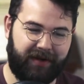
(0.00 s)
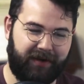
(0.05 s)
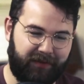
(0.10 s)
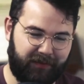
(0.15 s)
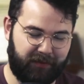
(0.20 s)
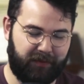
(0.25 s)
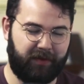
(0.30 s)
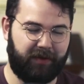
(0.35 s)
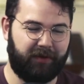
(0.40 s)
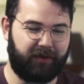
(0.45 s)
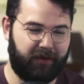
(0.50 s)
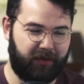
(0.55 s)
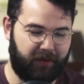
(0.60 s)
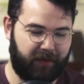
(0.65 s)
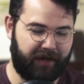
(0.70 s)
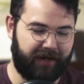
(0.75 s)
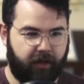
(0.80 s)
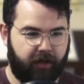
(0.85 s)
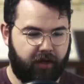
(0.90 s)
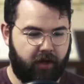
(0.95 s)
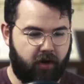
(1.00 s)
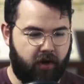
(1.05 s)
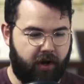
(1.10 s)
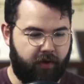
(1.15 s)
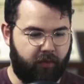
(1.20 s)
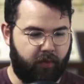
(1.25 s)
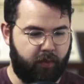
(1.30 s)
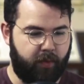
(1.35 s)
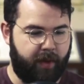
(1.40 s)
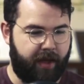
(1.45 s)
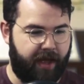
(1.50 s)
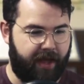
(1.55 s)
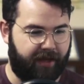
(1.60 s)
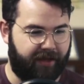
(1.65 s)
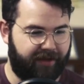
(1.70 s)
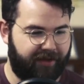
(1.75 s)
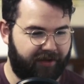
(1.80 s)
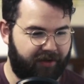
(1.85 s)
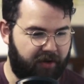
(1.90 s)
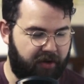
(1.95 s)
real quick. All right, we're
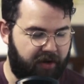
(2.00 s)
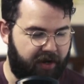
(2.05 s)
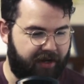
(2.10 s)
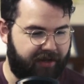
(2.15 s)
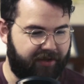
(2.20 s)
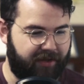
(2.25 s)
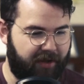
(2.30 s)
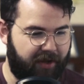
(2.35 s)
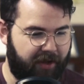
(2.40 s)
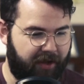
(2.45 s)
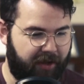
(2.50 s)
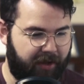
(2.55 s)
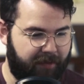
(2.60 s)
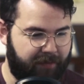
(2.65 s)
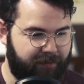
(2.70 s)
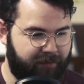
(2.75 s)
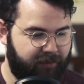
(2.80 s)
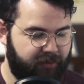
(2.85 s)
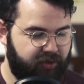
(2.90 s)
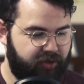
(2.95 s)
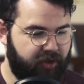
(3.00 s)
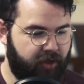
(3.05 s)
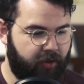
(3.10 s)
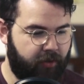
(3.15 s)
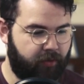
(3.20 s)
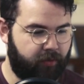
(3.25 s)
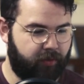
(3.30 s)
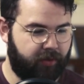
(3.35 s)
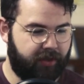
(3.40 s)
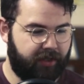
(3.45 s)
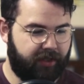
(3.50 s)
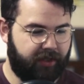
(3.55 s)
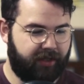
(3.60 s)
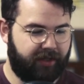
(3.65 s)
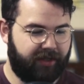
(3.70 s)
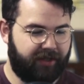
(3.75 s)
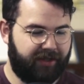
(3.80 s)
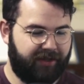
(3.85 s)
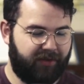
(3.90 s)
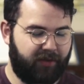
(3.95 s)
back. All right, um, so
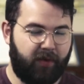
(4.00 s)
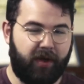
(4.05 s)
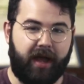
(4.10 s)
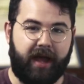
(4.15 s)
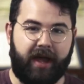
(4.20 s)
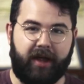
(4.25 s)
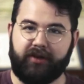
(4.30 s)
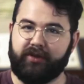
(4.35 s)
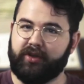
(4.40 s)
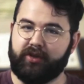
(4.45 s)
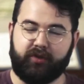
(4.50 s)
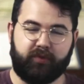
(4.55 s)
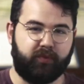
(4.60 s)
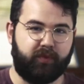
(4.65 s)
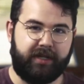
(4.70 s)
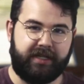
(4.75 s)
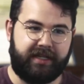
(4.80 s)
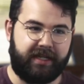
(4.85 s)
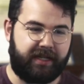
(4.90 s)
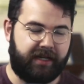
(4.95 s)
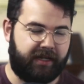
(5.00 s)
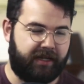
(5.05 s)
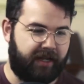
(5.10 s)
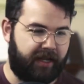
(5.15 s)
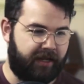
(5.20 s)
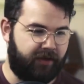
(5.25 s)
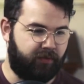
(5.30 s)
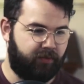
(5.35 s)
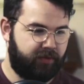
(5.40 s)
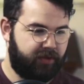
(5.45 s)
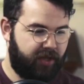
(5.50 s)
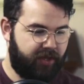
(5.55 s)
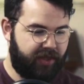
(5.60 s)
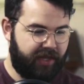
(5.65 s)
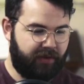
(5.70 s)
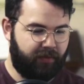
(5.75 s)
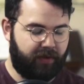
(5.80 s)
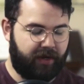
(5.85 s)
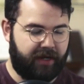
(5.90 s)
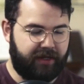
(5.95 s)
I just redid it, and the
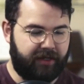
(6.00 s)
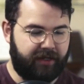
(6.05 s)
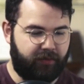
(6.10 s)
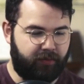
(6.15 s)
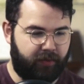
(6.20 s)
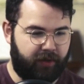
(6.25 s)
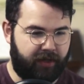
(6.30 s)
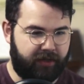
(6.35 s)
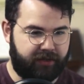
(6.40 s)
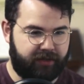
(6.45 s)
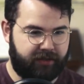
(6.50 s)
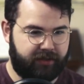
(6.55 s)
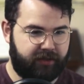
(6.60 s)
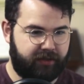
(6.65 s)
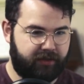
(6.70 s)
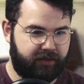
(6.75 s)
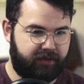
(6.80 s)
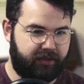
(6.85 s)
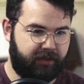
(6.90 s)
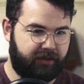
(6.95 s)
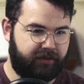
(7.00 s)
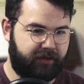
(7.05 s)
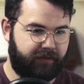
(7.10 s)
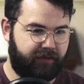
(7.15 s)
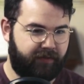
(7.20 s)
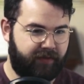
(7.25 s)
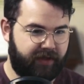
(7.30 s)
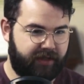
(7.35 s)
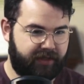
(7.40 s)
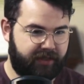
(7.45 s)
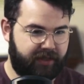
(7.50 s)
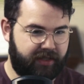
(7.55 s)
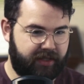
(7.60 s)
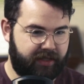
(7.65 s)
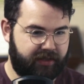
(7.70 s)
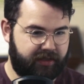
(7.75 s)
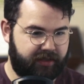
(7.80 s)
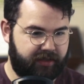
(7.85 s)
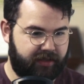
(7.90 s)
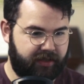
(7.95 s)
thing what I did was, To, to fix
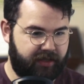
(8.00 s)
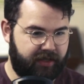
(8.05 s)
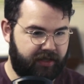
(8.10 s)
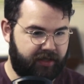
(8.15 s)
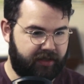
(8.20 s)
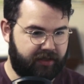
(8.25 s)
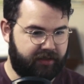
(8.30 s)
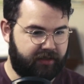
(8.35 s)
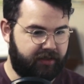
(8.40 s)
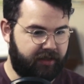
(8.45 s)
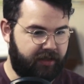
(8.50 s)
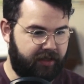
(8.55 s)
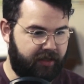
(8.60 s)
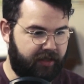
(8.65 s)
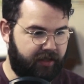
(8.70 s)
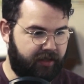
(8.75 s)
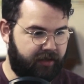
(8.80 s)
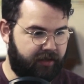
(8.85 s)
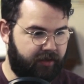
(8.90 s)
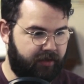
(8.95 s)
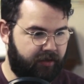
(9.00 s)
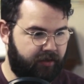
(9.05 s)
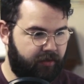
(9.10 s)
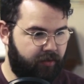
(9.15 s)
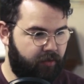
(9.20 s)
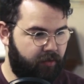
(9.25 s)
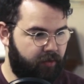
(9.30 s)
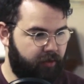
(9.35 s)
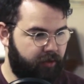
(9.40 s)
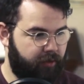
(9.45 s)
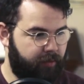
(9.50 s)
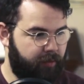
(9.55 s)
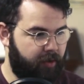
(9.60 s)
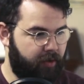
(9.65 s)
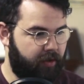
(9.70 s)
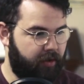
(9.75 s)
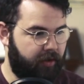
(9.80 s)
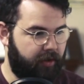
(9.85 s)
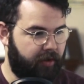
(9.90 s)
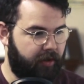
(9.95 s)
this is in org
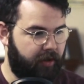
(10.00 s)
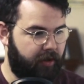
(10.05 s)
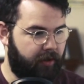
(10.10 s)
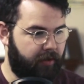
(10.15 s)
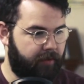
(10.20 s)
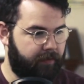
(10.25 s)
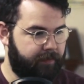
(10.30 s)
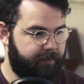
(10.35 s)
or uh,